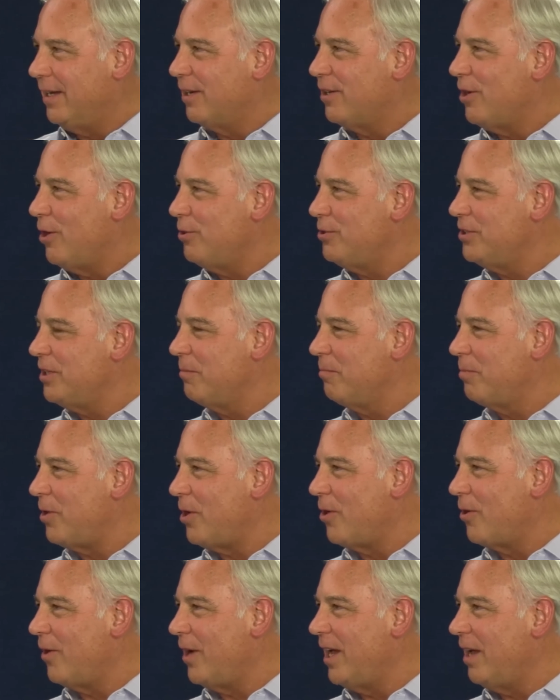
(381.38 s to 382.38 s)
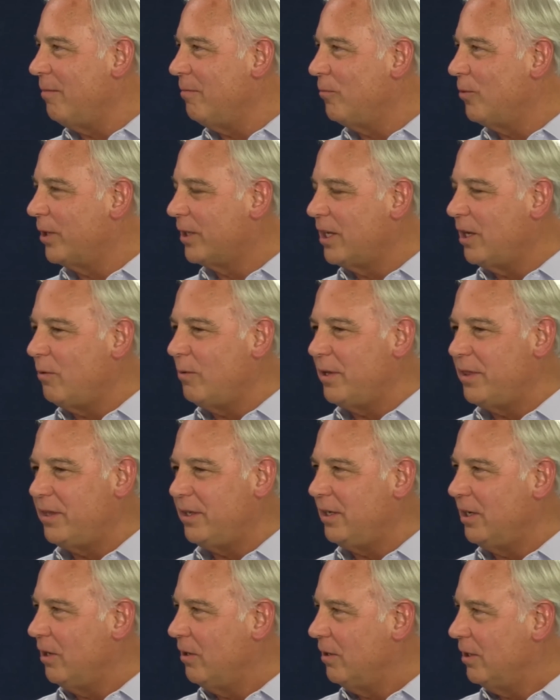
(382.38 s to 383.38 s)
a coaching program, working with
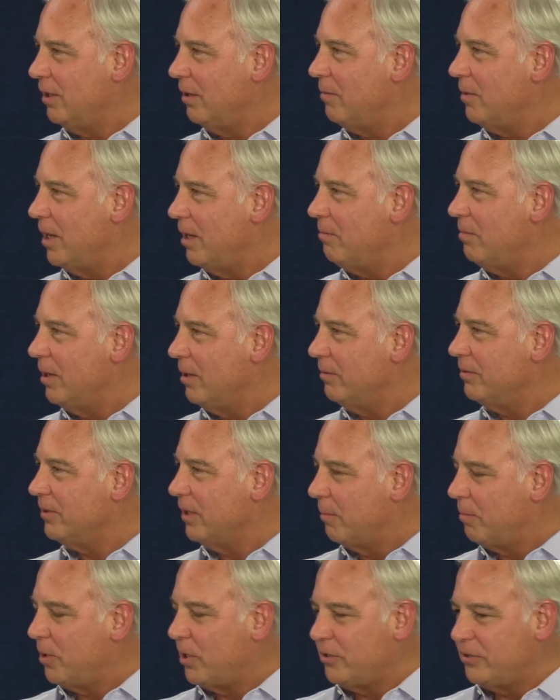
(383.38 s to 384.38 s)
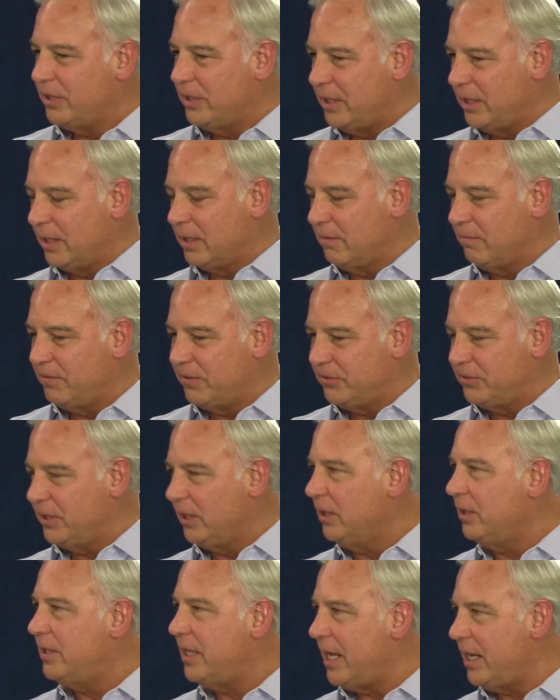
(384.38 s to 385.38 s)
a person that can
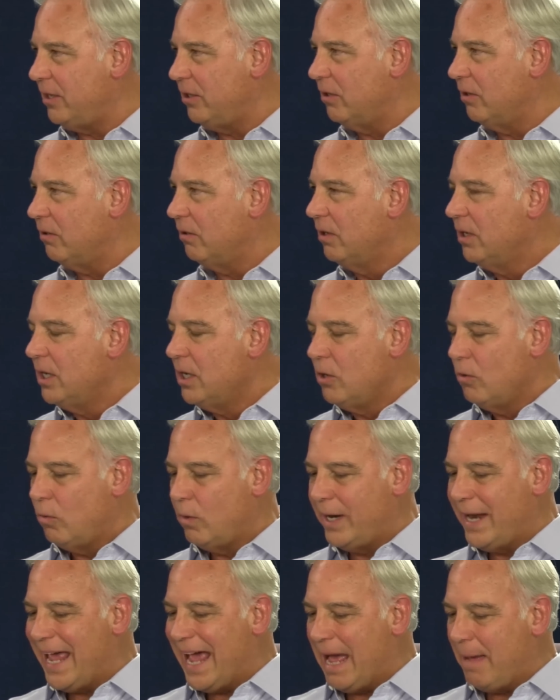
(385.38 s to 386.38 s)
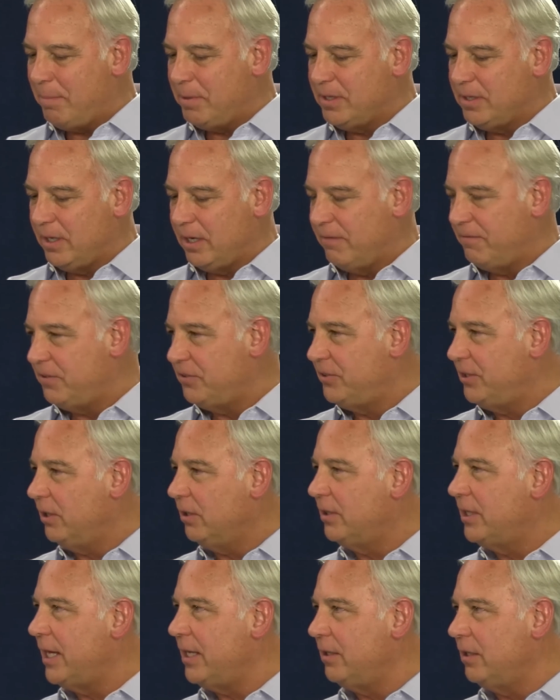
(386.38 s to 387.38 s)
facilitate you, what happens, and a
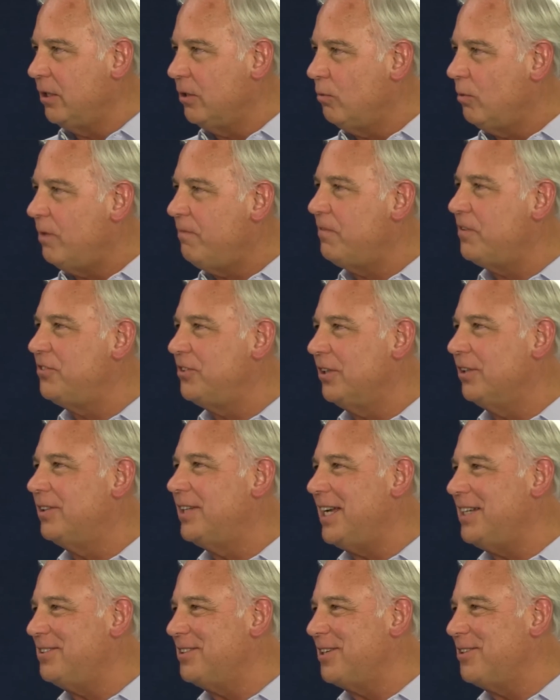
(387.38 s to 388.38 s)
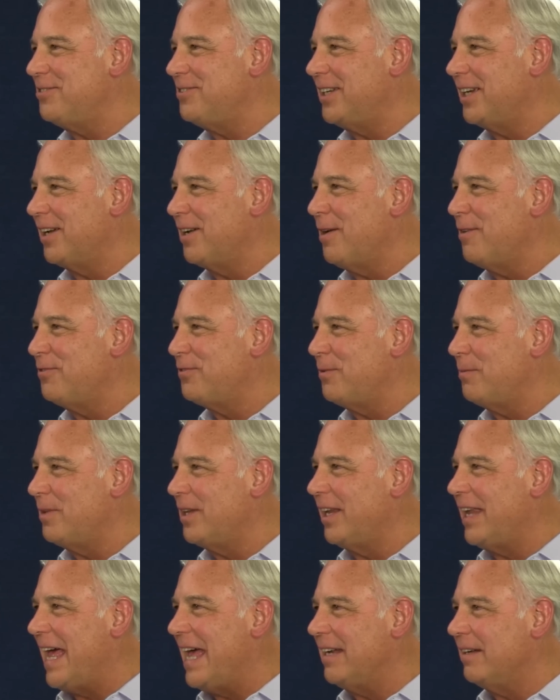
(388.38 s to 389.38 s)
facilitate, you know, the word facilitate's interesting. It comes from
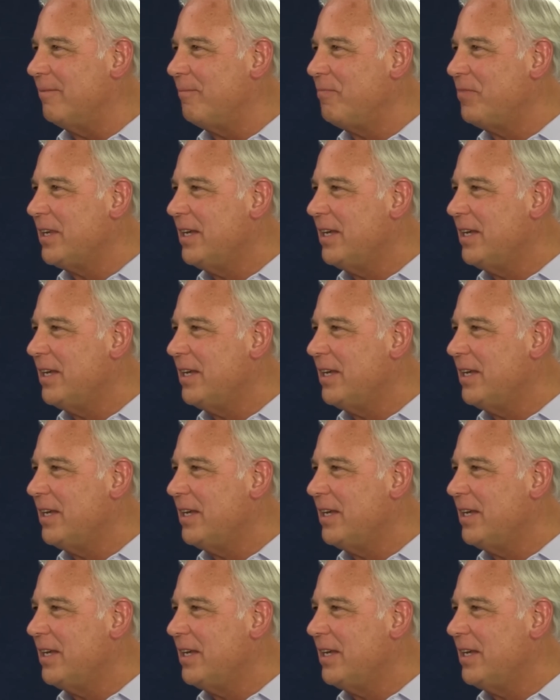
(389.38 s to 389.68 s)
the Latin.